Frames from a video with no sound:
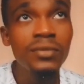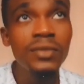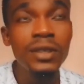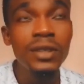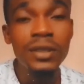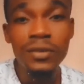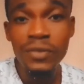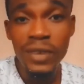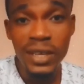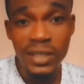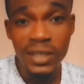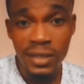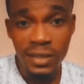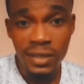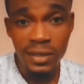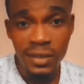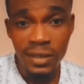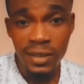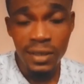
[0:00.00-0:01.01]
In fact,
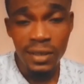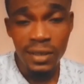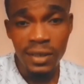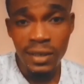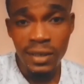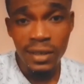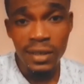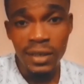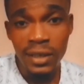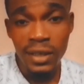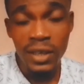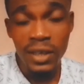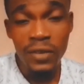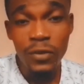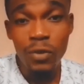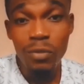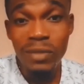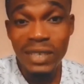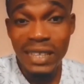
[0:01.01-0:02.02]
if you
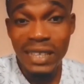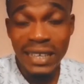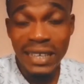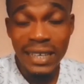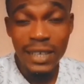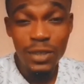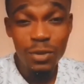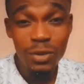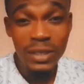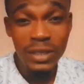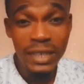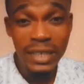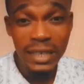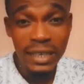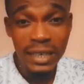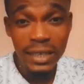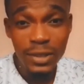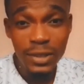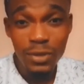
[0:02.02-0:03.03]
meet Leke
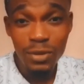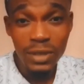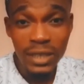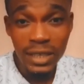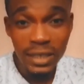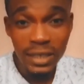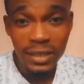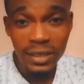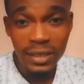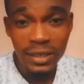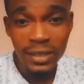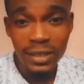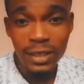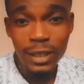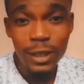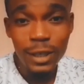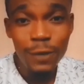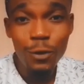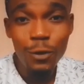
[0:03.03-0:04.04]
today,
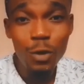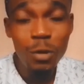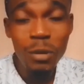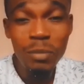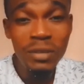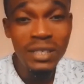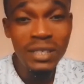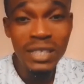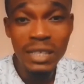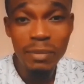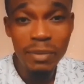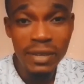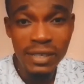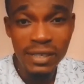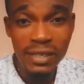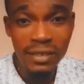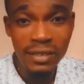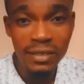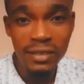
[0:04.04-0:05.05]
if you know be business person,
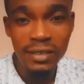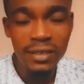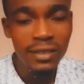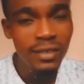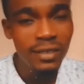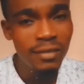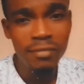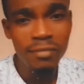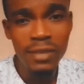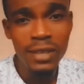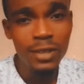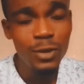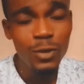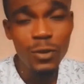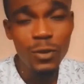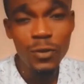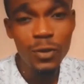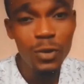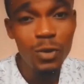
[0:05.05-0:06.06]
man, you know
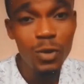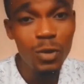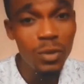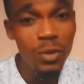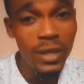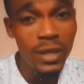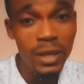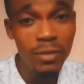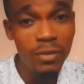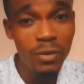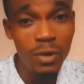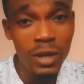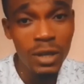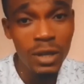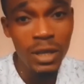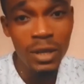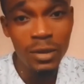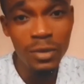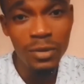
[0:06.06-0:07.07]
feel with them well done.
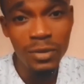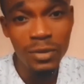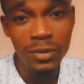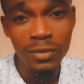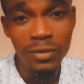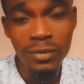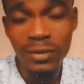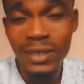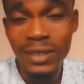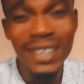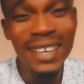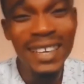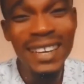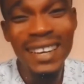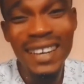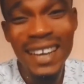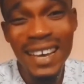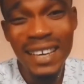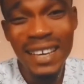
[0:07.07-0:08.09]
He
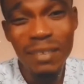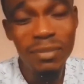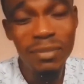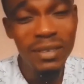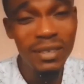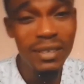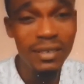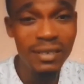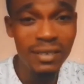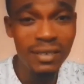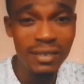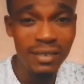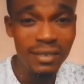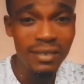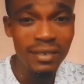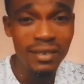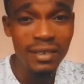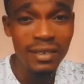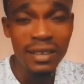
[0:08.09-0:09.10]
likes business.
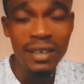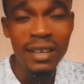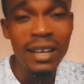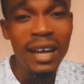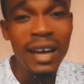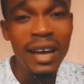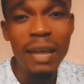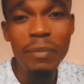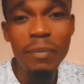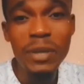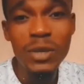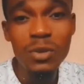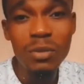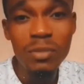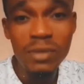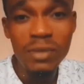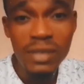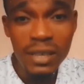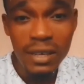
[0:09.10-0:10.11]
And I persuade you
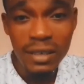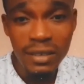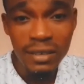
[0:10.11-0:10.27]
say,